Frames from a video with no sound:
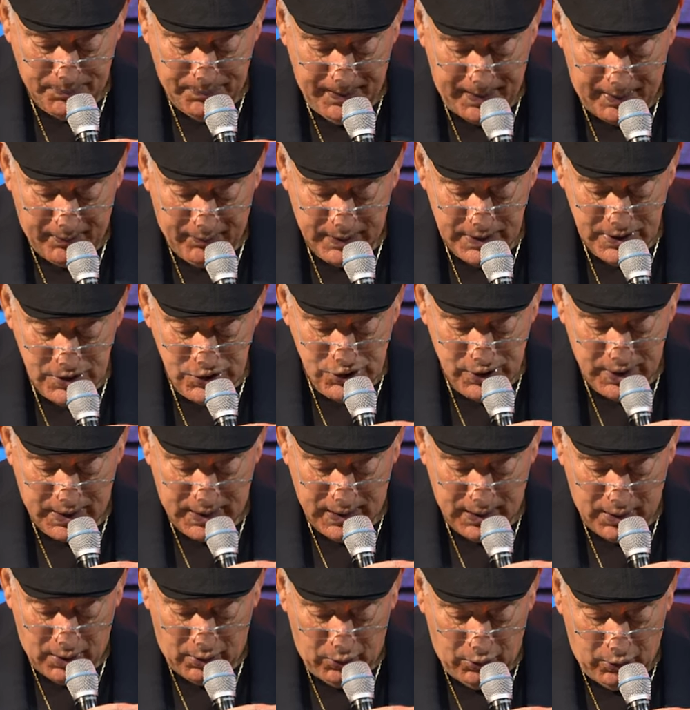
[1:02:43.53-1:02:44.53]
perished,
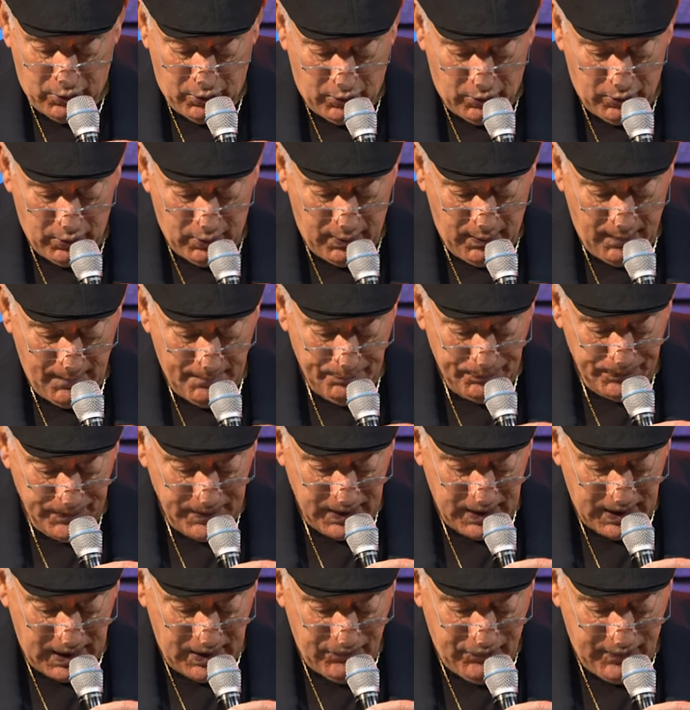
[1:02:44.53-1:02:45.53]
and all,
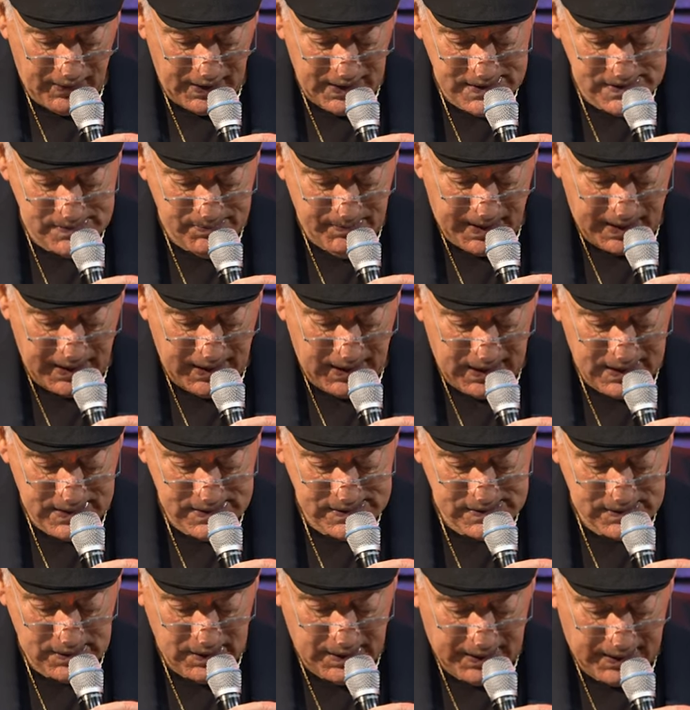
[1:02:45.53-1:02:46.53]
even as many as